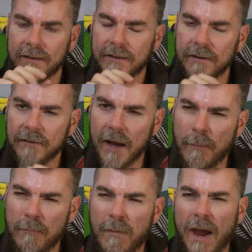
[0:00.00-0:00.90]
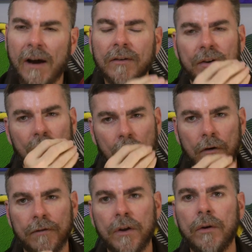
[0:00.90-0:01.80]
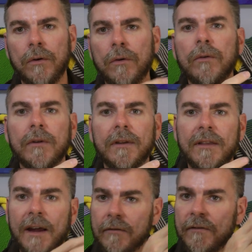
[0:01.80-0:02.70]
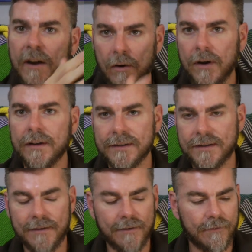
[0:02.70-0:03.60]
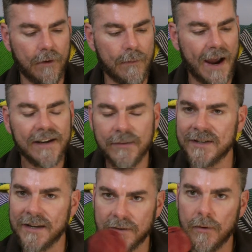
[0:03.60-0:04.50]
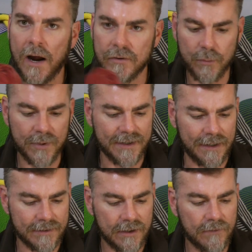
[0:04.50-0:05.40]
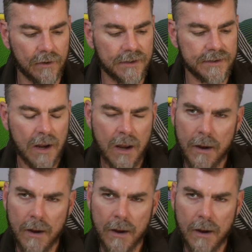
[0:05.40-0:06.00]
the amount of hue that varies from 80% to 100%. So you've got this